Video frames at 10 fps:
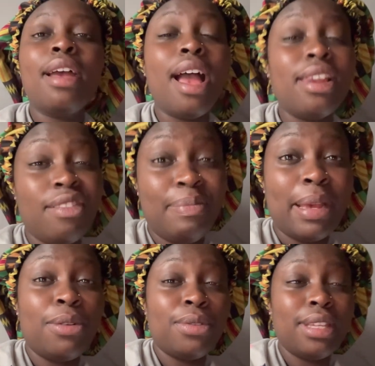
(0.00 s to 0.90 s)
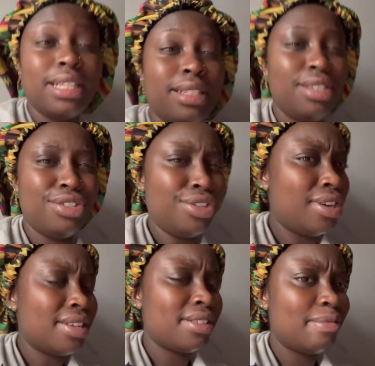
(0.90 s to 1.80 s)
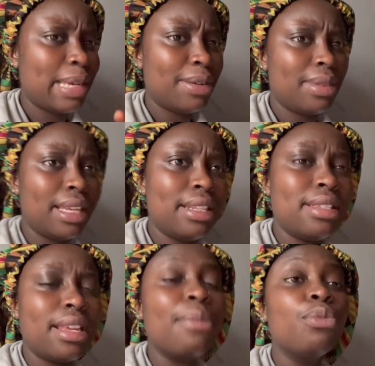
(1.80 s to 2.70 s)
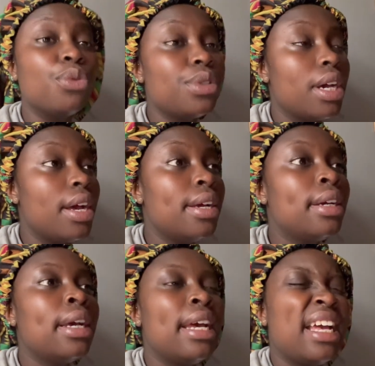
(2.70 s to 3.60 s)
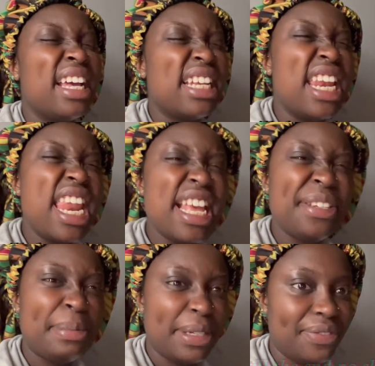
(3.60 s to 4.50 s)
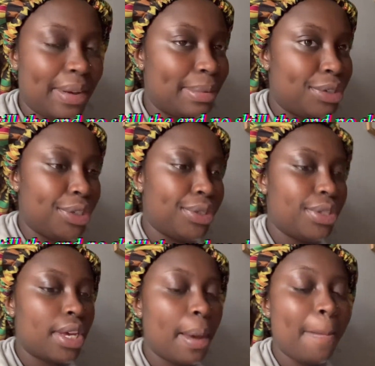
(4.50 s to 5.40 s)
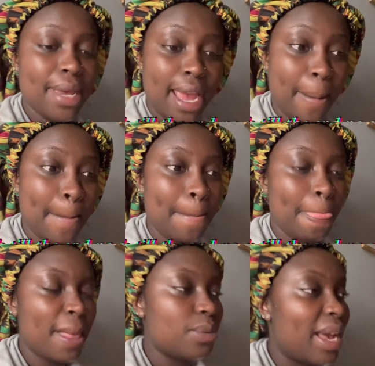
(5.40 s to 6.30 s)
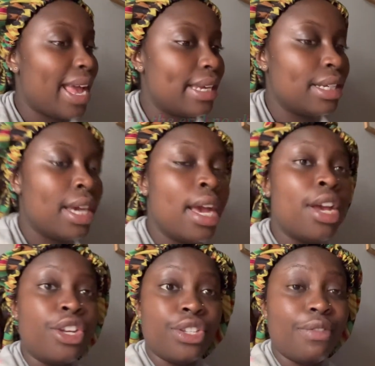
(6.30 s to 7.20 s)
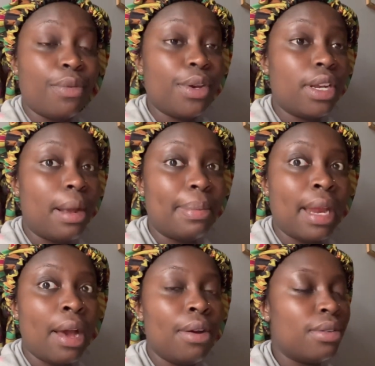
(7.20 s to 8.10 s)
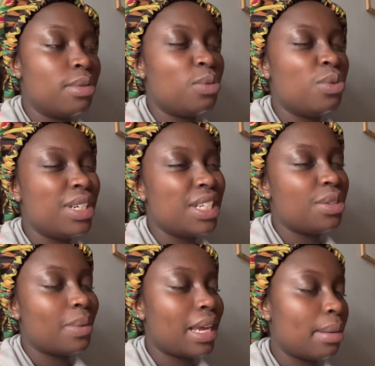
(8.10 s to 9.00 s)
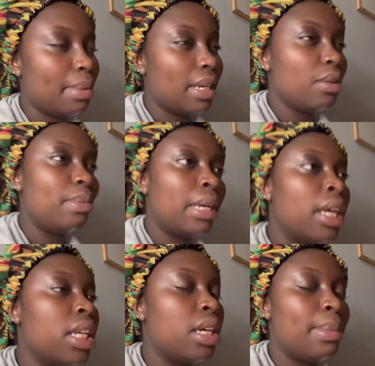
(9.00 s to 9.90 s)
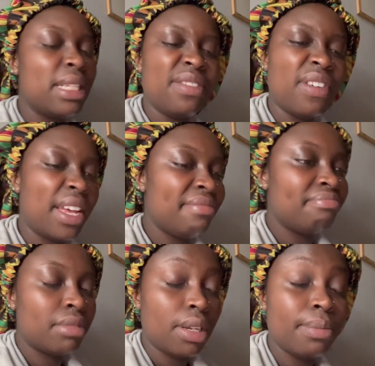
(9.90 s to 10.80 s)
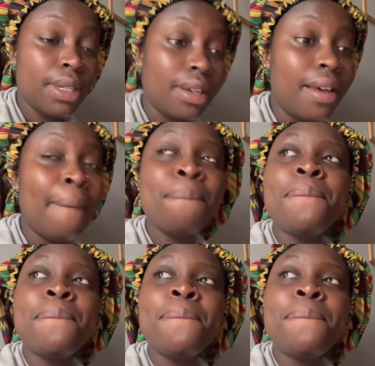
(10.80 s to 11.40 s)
I love bagel thins. Do you guys love bagel thins? And water and a little bit of apple juice. But yeah, that's what I had. So I've woken up now. I was wanting to wake up a little bit earlier, but it's fine. Alhamdulillah.